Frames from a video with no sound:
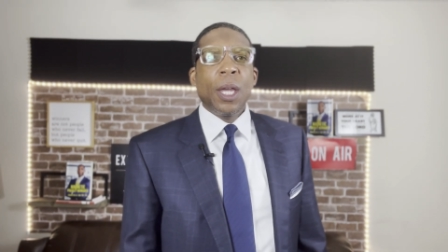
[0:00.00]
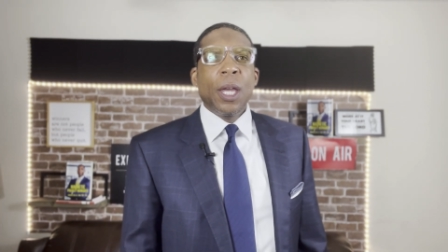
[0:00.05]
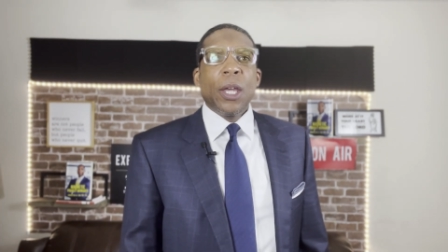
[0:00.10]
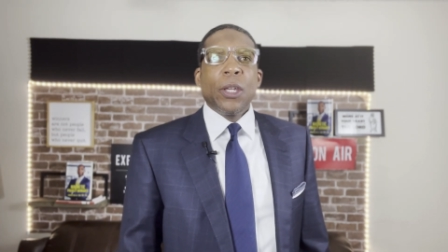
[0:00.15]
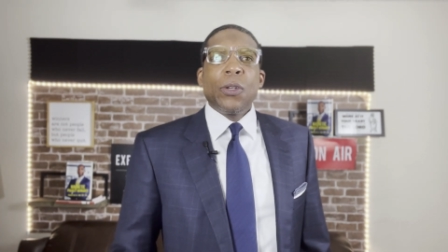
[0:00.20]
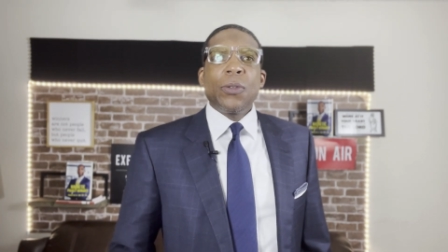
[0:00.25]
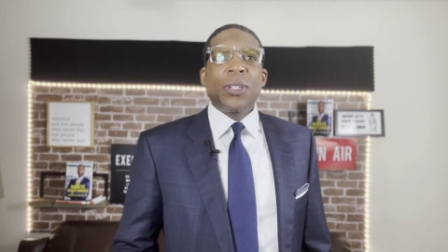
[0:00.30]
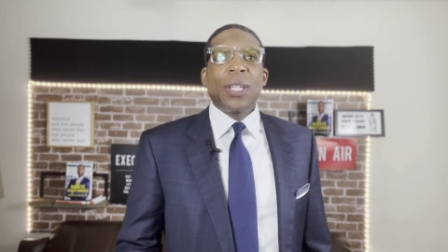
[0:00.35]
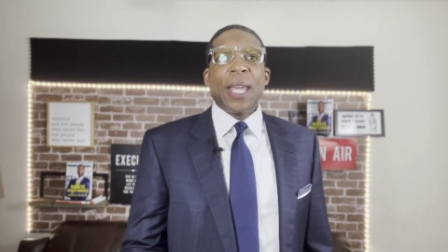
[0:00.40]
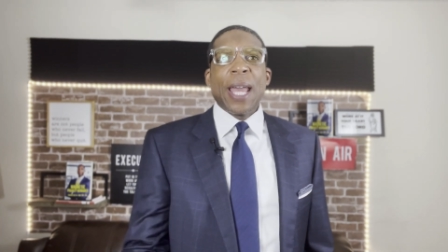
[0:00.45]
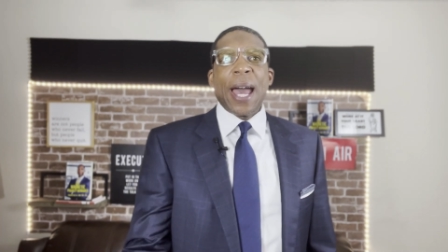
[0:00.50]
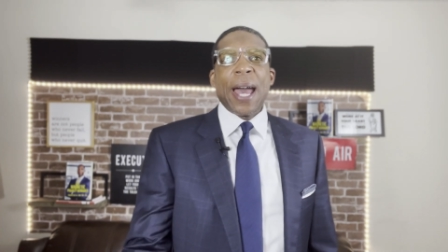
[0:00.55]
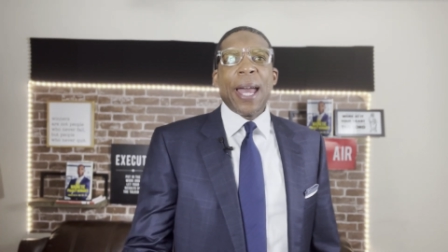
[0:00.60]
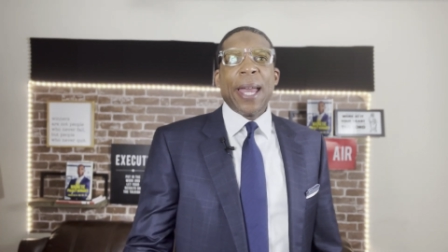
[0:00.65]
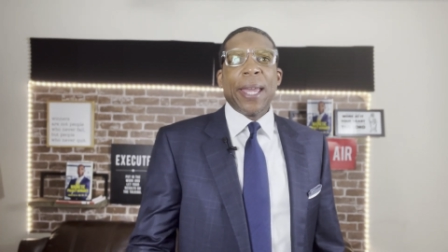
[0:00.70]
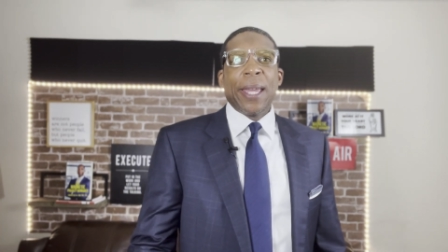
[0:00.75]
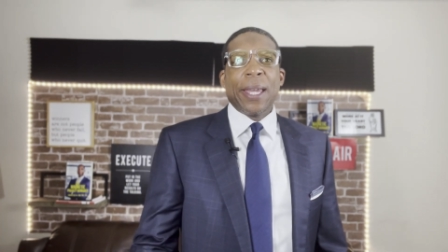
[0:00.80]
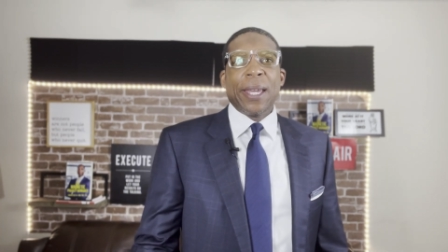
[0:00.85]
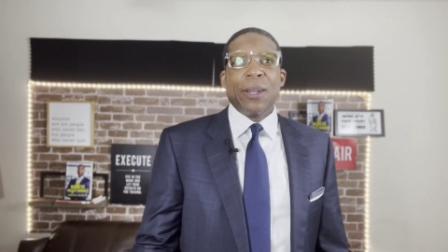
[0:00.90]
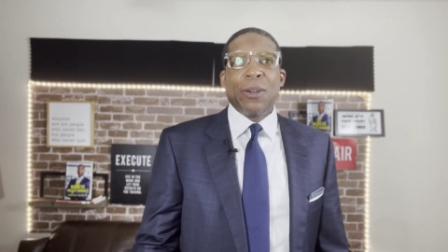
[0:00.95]
You see,
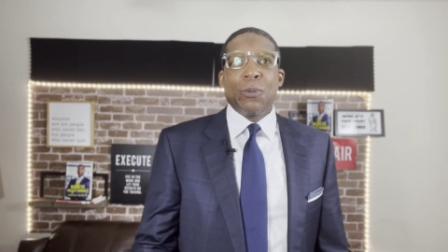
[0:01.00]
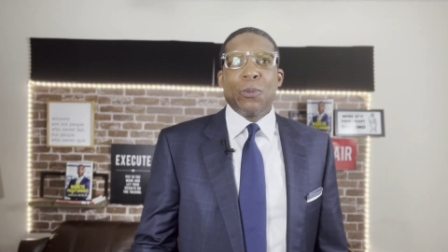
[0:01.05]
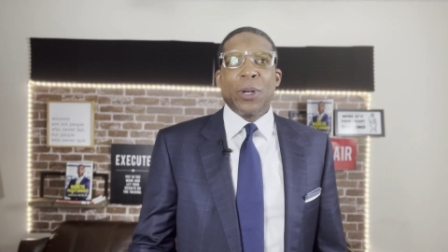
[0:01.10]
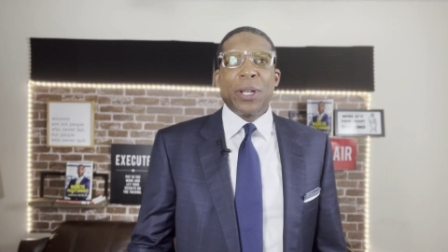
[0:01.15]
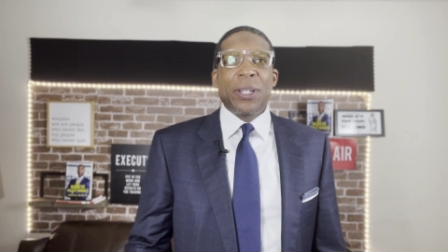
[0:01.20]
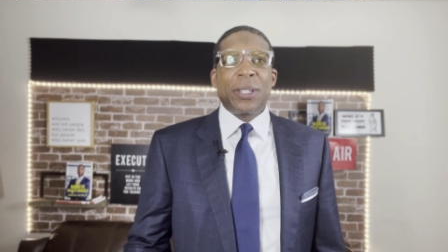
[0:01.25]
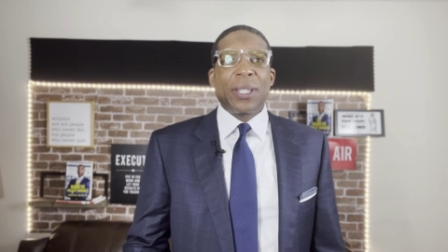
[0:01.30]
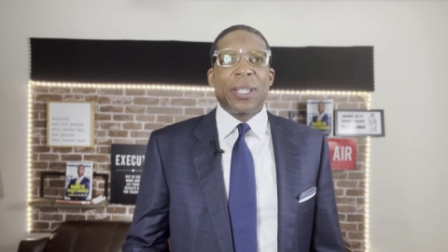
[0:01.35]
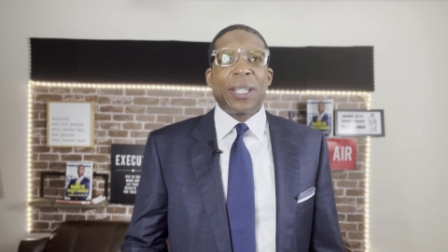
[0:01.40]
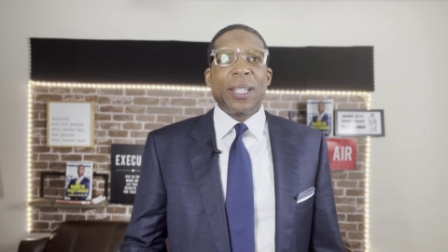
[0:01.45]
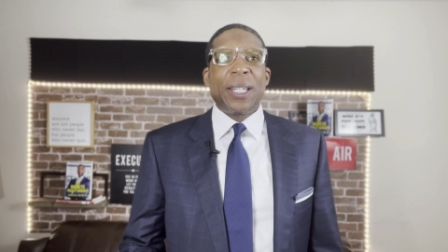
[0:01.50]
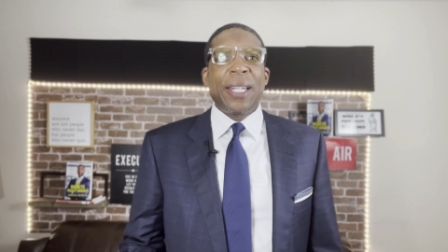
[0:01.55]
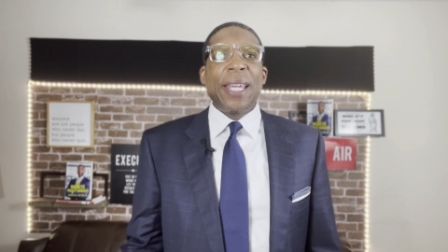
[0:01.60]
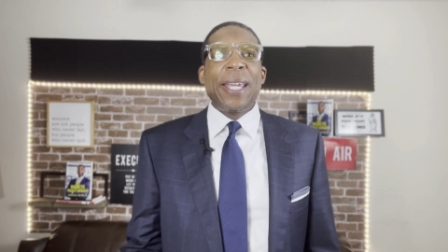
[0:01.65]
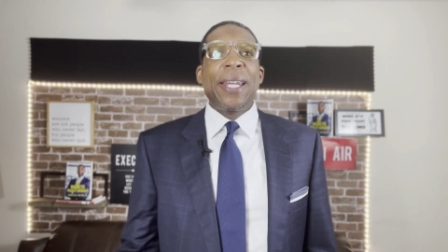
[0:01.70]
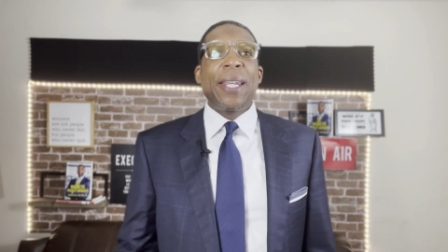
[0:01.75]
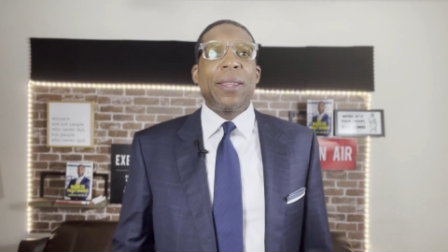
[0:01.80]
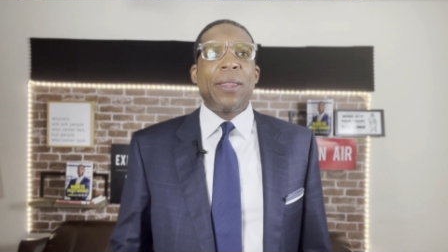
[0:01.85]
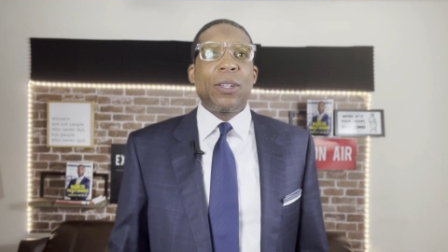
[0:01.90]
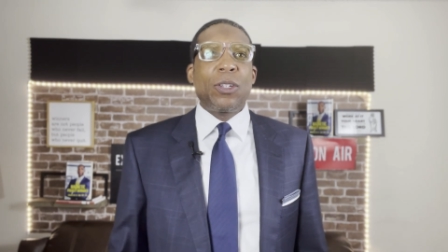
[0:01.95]
I was
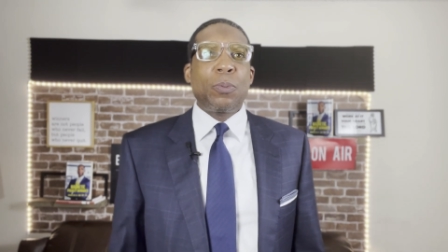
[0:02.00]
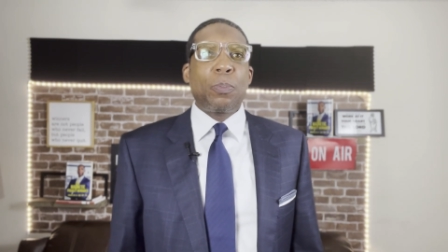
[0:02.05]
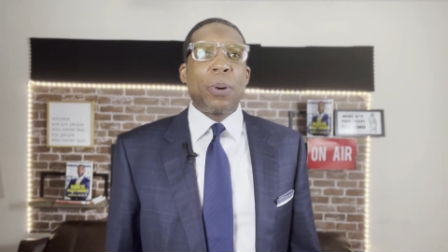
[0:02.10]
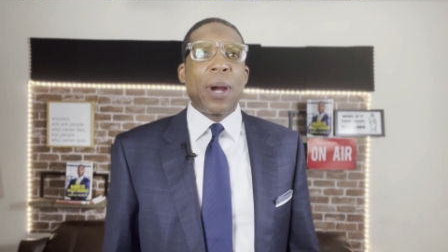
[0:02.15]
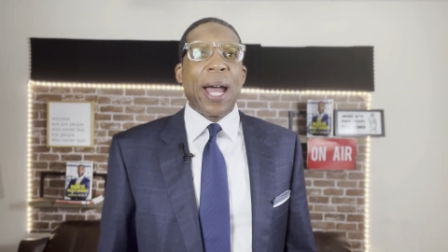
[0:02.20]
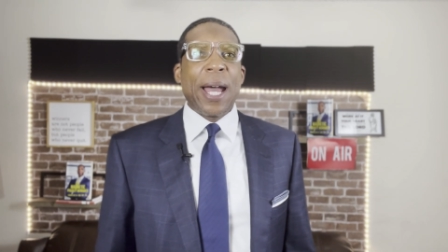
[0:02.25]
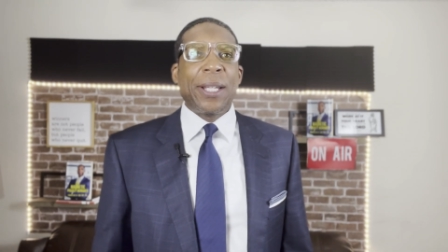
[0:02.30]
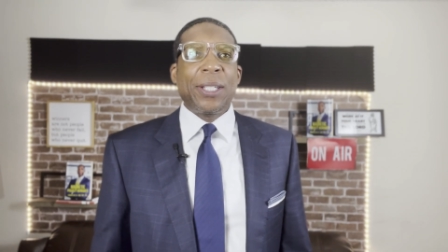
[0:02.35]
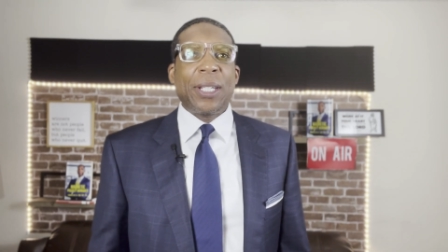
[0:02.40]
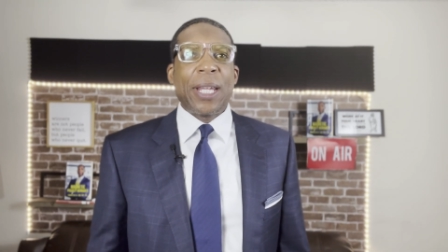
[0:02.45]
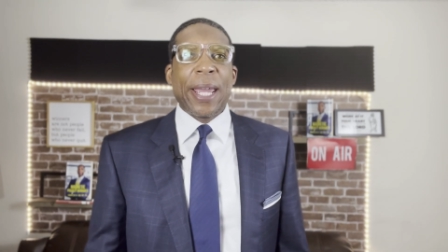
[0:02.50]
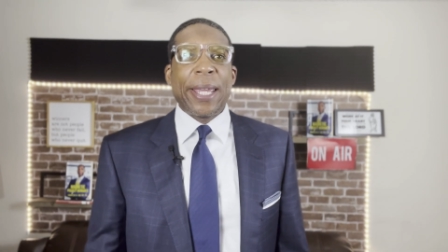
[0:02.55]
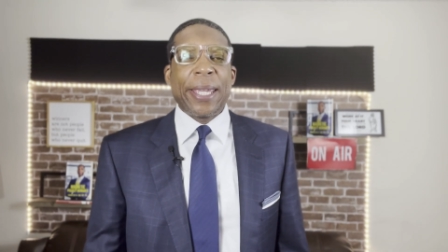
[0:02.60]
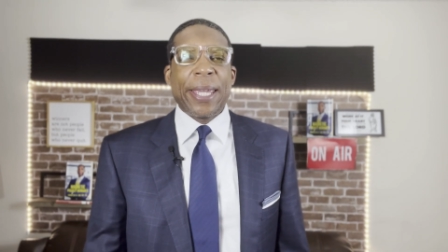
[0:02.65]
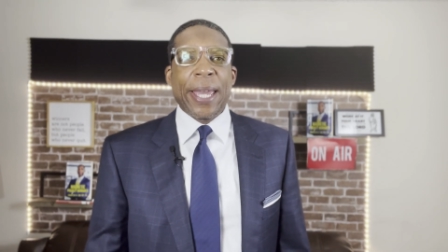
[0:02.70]
leading this project,